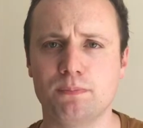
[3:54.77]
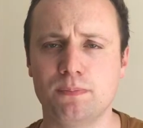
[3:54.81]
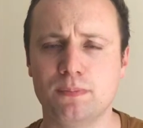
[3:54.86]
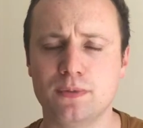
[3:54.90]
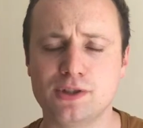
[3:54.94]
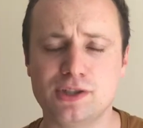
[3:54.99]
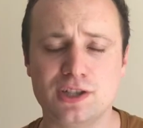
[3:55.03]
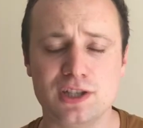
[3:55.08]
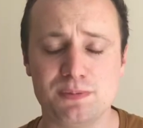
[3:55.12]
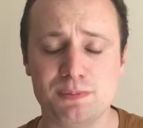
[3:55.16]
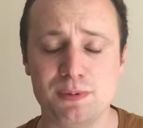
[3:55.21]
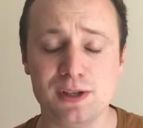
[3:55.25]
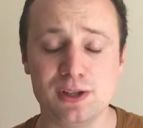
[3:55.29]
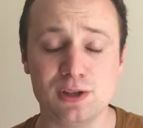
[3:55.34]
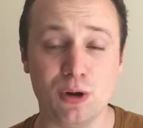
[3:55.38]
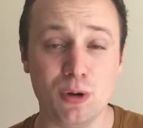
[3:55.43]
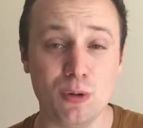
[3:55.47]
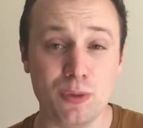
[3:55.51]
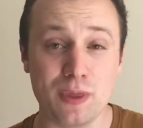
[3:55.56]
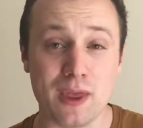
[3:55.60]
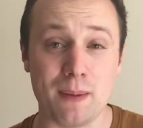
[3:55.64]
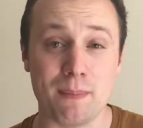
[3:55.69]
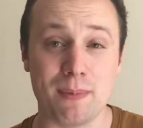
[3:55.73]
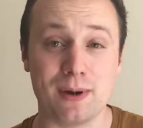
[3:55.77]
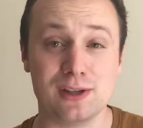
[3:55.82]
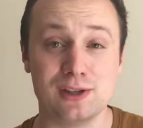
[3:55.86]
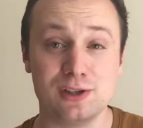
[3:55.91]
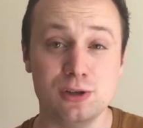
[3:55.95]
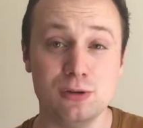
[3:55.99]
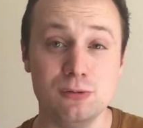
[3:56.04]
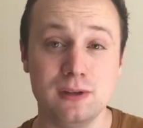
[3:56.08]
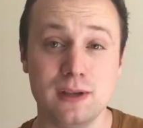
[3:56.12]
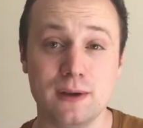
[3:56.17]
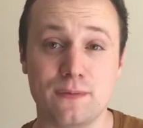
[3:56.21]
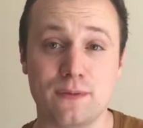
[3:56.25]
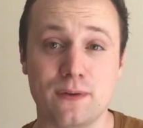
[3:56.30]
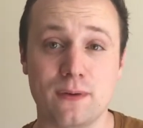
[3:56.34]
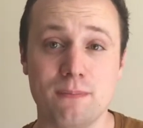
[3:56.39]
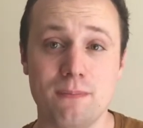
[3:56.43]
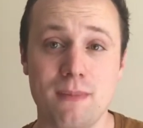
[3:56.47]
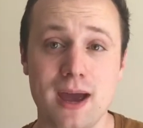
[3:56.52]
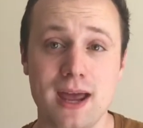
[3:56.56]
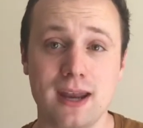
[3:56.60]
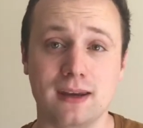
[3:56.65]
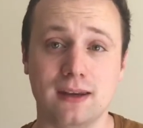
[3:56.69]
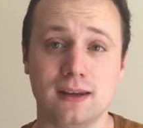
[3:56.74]
She's been told that by two different
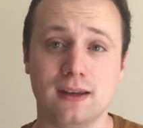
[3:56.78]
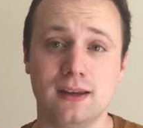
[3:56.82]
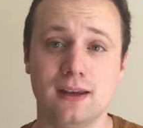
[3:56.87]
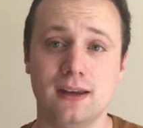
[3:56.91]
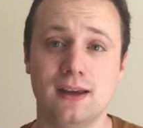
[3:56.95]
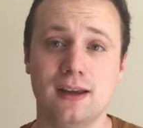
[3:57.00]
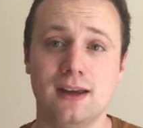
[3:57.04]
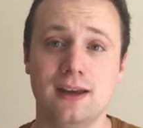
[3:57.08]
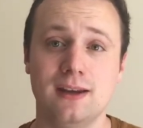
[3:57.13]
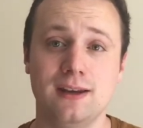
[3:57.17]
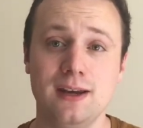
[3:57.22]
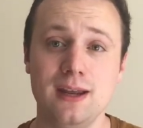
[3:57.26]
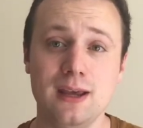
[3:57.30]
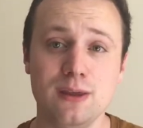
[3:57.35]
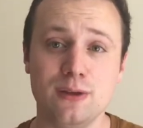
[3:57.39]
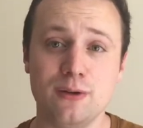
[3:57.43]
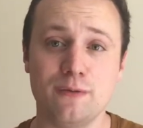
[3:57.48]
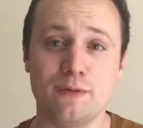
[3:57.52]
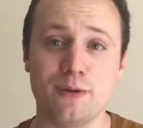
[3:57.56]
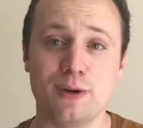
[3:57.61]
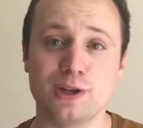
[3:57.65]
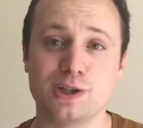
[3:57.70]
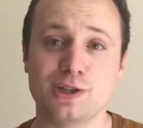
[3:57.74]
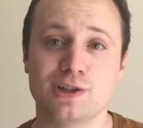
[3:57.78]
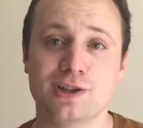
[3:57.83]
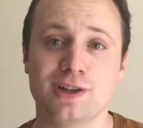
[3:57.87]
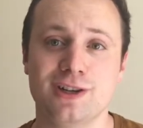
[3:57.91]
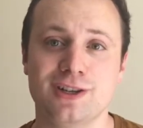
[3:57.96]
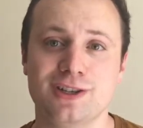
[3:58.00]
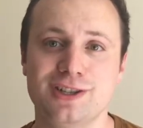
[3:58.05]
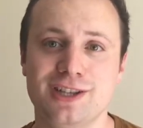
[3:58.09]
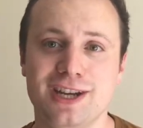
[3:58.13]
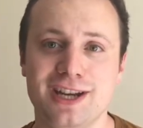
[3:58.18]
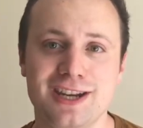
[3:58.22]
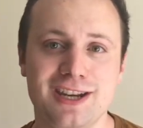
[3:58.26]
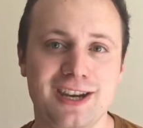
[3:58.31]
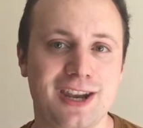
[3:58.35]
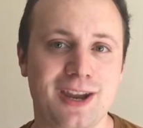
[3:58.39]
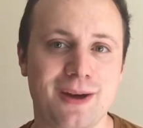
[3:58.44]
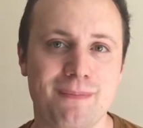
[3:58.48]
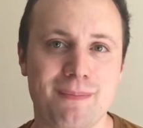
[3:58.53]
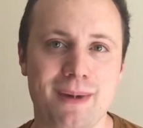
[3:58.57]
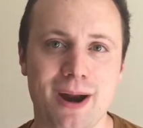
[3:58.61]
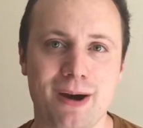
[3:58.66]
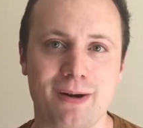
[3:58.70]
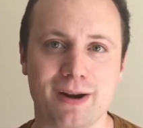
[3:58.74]
men, neither of which she ended
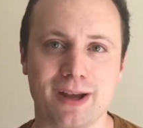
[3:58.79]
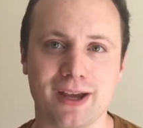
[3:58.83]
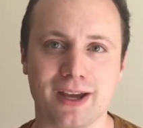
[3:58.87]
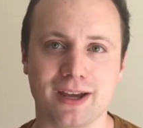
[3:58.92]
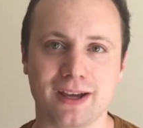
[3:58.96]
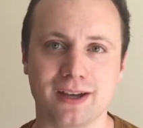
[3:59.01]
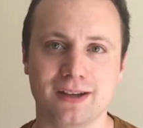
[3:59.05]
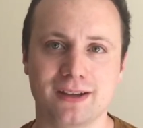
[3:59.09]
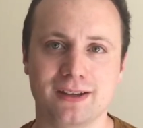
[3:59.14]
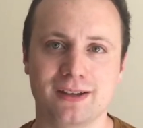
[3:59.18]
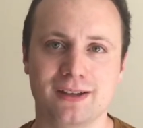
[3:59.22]
up marrying.